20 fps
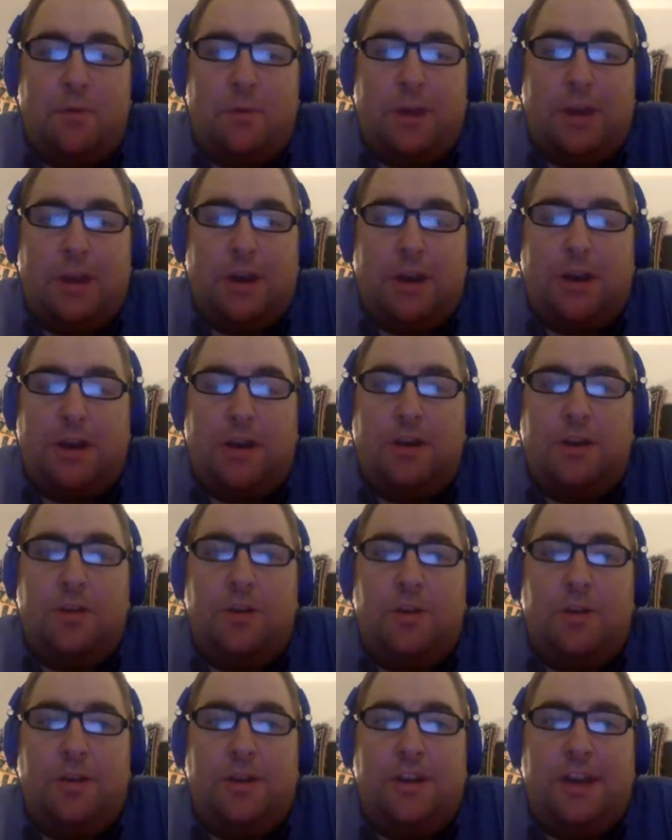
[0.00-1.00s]
where
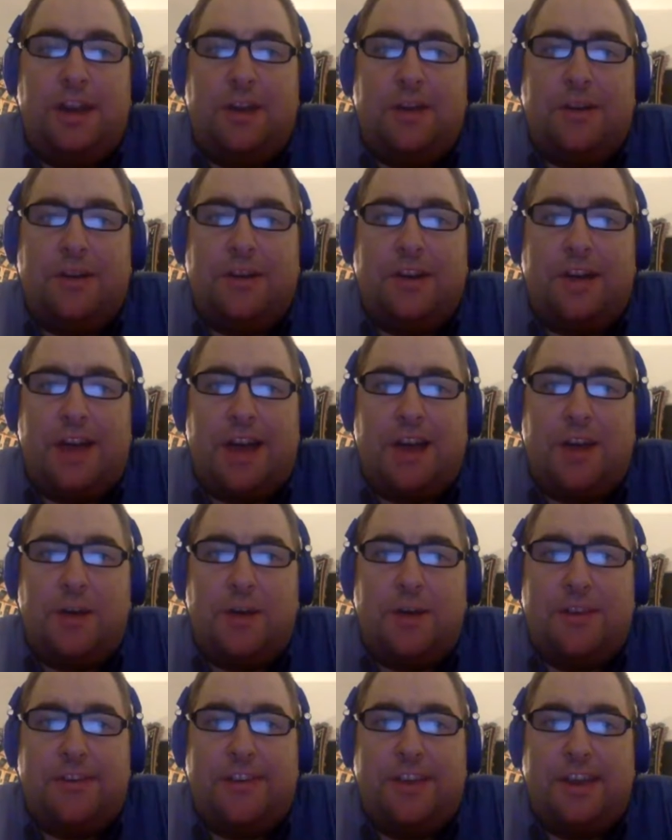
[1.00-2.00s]
Nolan
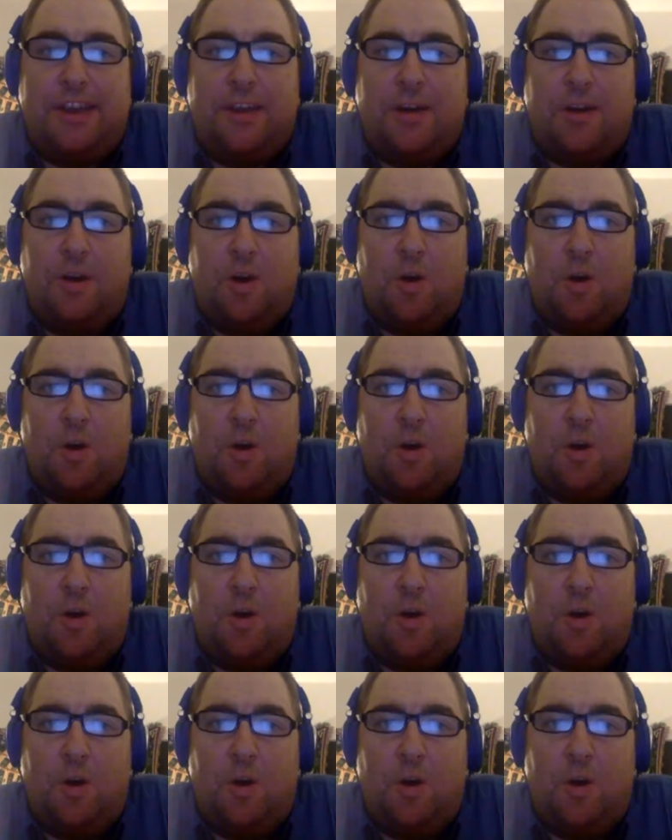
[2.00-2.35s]
Arenado has hit